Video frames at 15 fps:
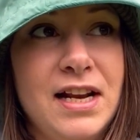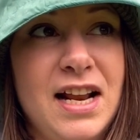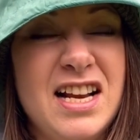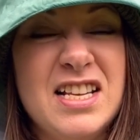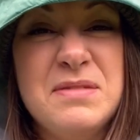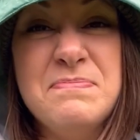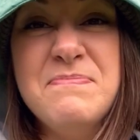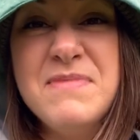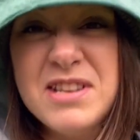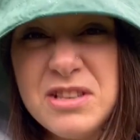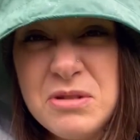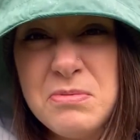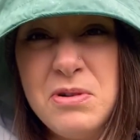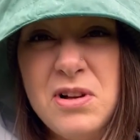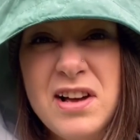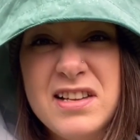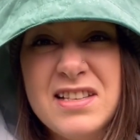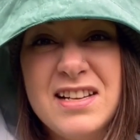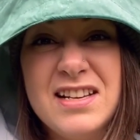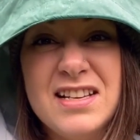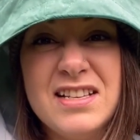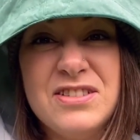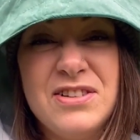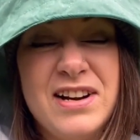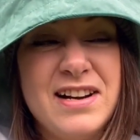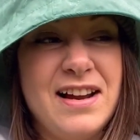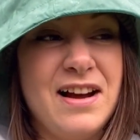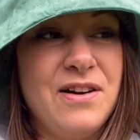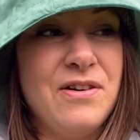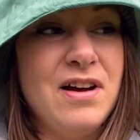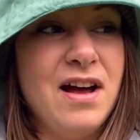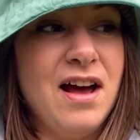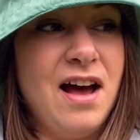and as miserable as it is right now,